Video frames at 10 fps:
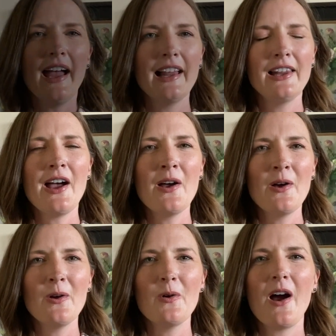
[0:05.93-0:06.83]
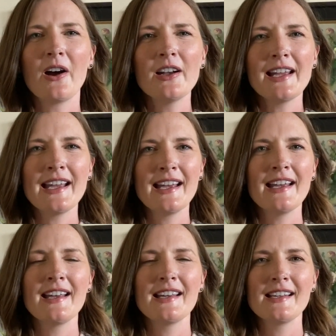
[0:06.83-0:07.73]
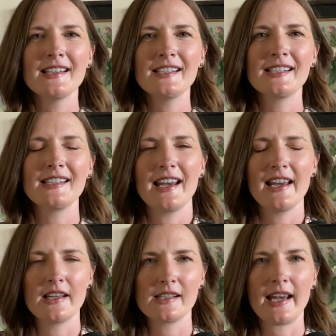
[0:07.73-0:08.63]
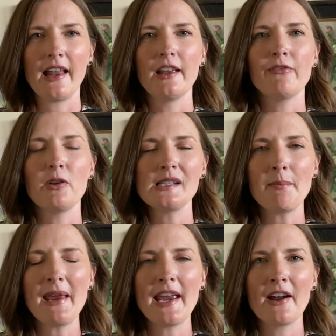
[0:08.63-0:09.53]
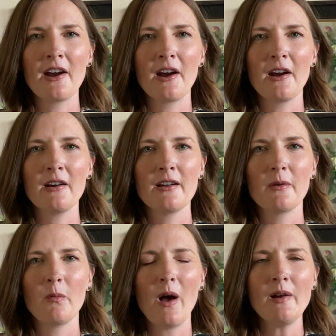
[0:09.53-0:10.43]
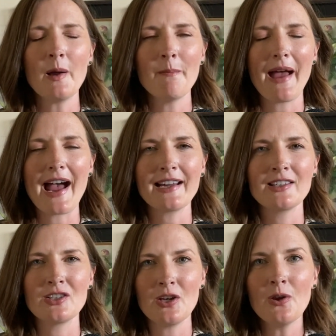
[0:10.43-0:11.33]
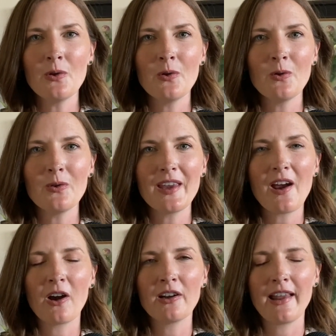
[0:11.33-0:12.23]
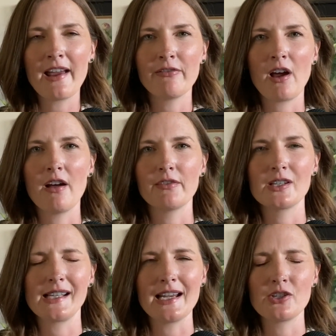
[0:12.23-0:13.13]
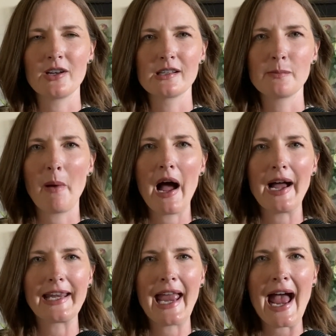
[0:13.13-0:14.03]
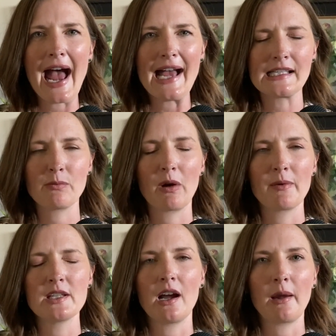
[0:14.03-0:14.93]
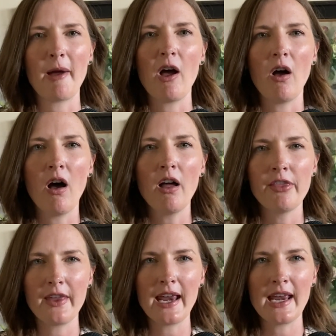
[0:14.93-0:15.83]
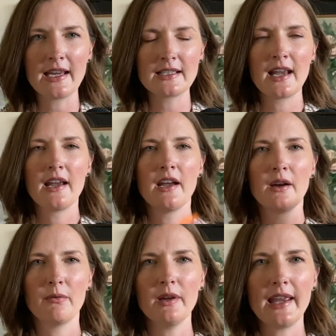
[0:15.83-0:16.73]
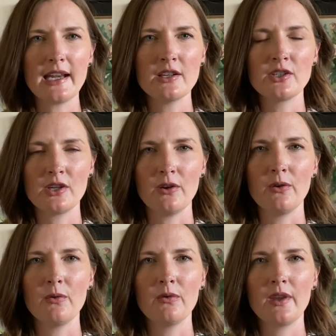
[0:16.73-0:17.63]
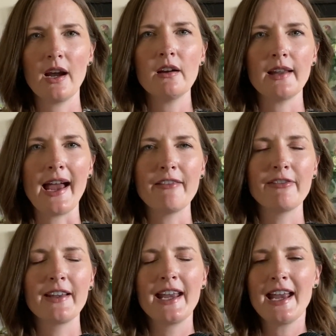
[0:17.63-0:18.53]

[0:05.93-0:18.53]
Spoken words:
Hello, artists! It's Kelly Folsom here. Welcome back to the Art Life Conversations podcast, where we talk about all things related to the art life.